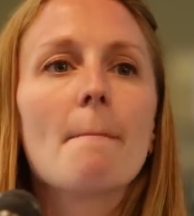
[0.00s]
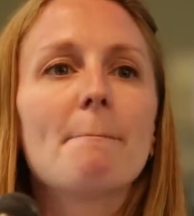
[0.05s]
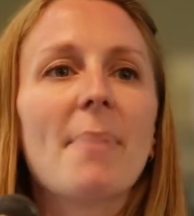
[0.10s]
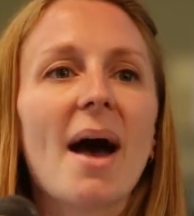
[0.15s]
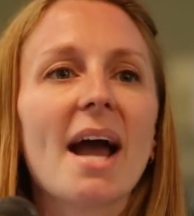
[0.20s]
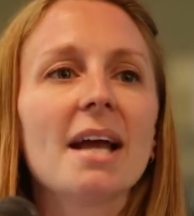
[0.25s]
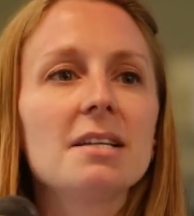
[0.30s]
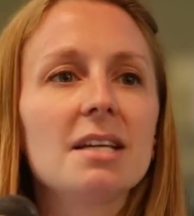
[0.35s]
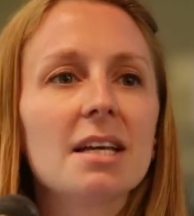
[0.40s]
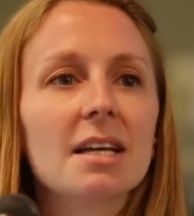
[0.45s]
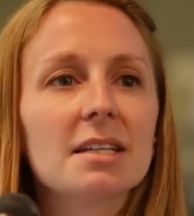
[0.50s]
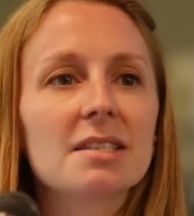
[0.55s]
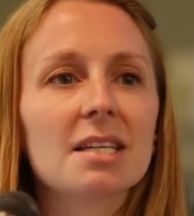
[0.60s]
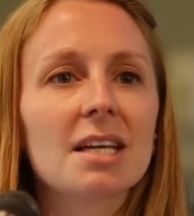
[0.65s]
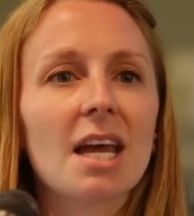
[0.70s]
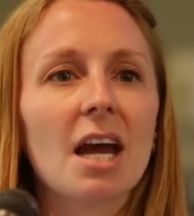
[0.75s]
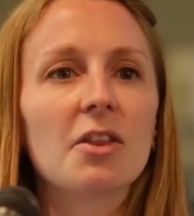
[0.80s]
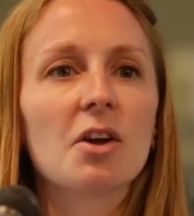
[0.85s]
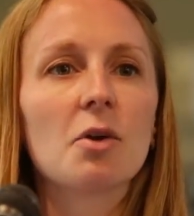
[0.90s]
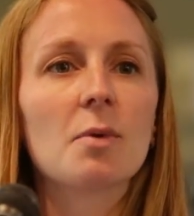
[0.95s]
binding it
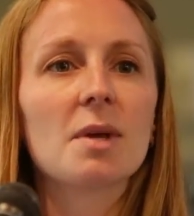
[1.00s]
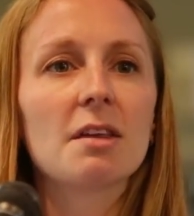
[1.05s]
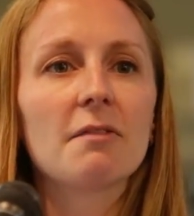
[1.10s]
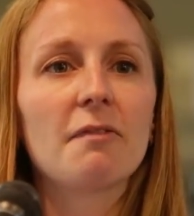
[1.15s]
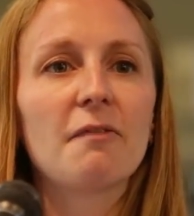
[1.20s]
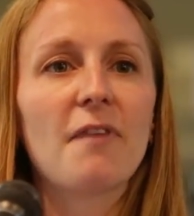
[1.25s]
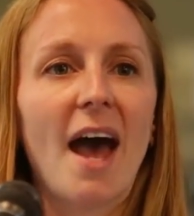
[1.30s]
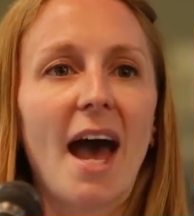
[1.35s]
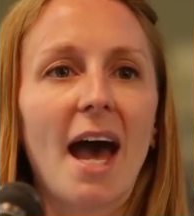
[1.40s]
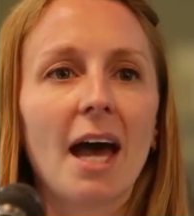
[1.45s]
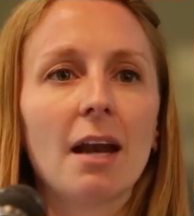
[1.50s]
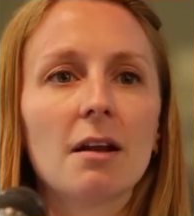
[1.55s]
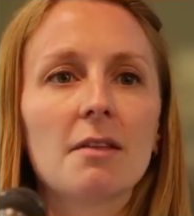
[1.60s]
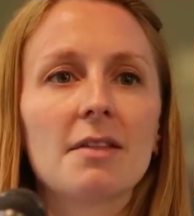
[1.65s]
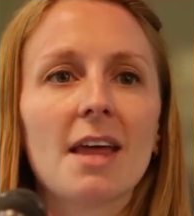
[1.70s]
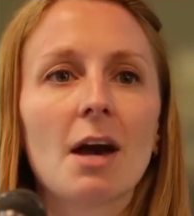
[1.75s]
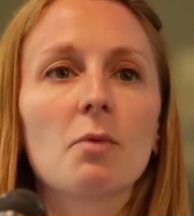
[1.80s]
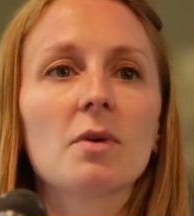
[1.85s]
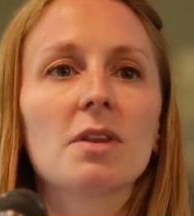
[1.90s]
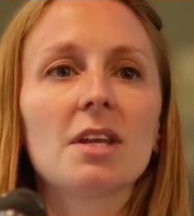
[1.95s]
together with a fat
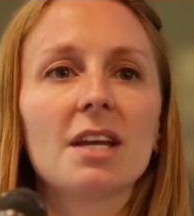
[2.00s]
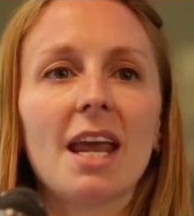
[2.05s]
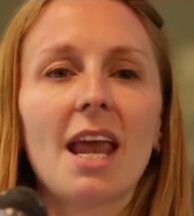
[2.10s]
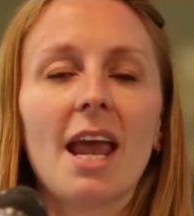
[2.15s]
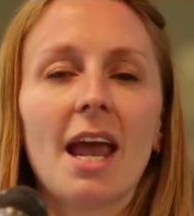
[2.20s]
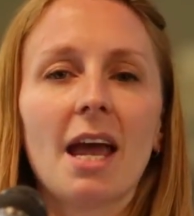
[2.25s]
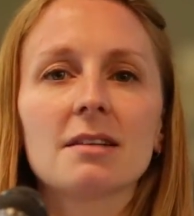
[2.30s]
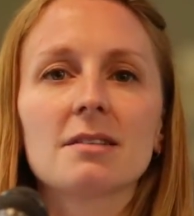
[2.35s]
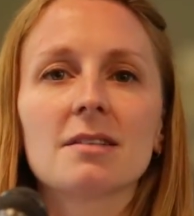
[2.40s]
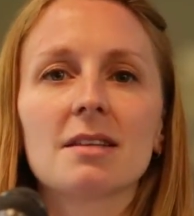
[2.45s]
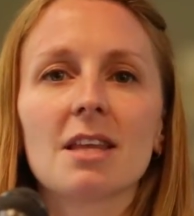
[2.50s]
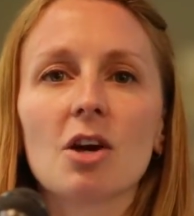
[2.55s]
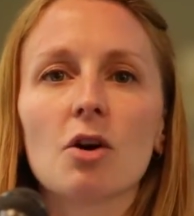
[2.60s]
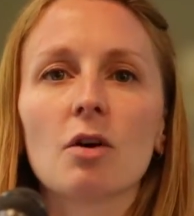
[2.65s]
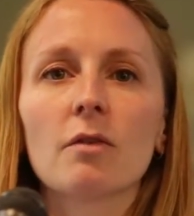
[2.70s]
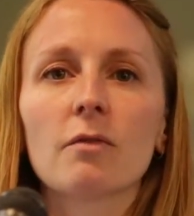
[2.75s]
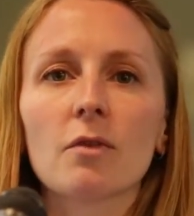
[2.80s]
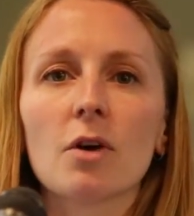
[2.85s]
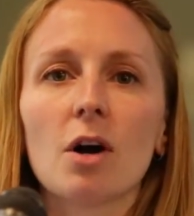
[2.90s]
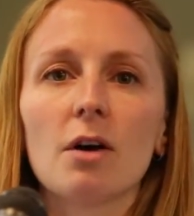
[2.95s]
that will enhance the
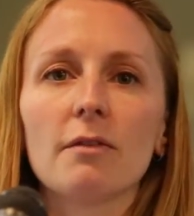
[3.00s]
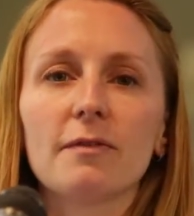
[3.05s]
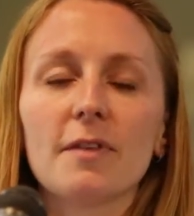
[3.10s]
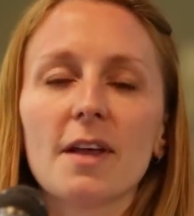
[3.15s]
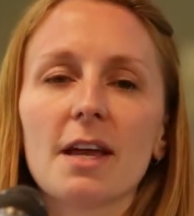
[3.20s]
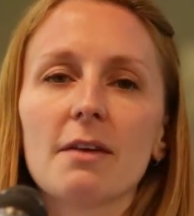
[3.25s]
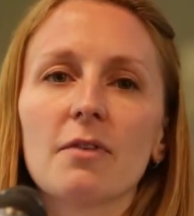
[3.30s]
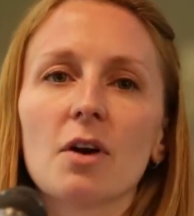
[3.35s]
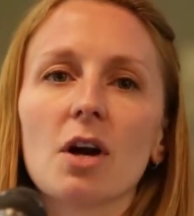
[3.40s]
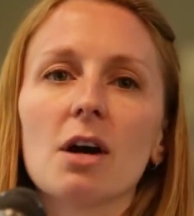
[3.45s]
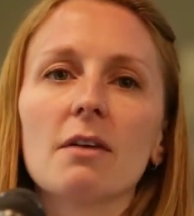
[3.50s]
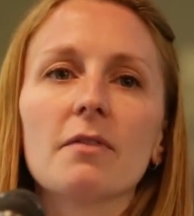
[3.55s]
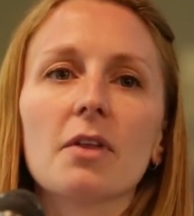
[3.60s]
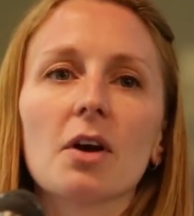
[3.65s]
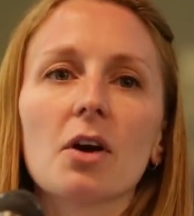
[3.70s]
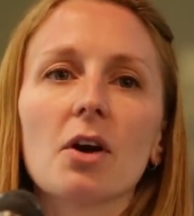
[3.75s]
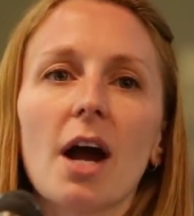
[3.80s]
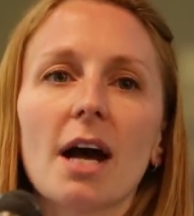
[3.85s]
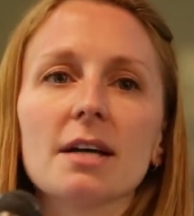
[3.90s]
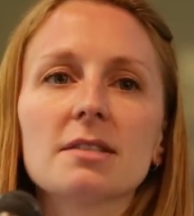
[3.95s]
overall flavor of the
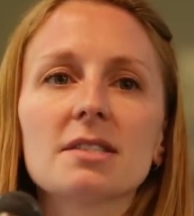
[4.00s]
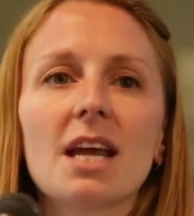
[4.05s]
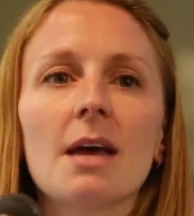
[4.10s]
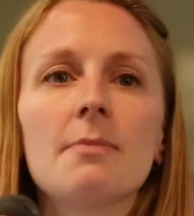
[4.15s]
crust,